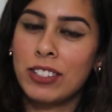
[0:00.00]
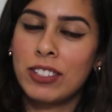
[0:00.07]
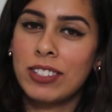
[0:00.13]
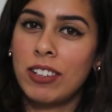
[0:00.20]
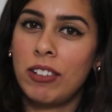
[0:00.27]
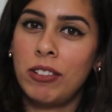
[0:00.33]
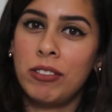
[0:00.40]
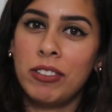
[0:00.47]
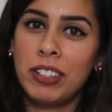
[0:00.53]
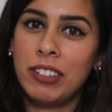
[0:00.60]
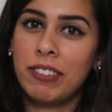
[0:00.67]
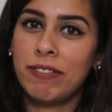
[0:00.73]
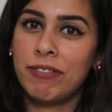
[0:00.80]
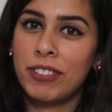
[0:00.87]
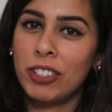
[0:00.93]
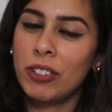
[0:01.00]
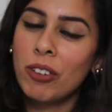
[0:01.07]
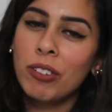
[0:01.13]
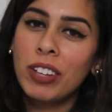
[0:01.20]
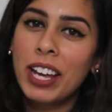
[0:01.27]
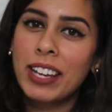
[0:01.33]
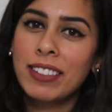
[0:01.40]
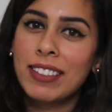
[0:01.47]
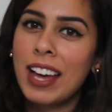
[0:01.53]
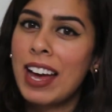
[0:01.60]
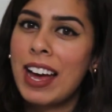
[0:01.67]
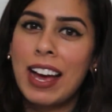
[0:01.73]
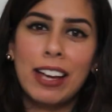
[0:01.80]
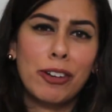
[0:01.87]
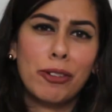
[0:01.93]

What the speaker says: So if you don't like that, I